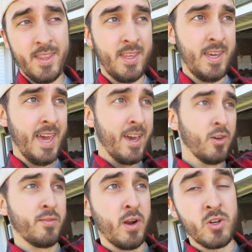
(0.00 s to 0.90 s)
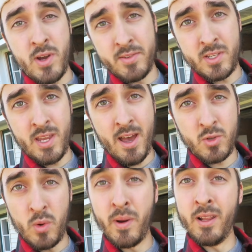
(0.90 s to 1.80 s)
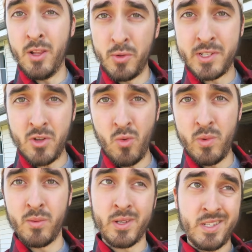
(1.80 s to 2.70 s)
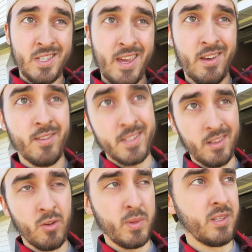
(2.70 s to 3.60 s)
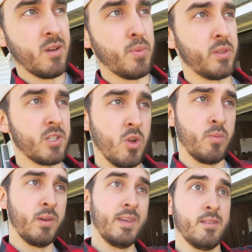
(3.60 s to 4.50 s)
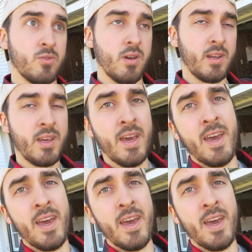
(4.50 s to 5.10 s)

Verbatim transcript: The hill in front of Travis's house where I'm gonna load the snowmobile because it's a hill, it's a little bit easier, to put the snowmobile in the truck.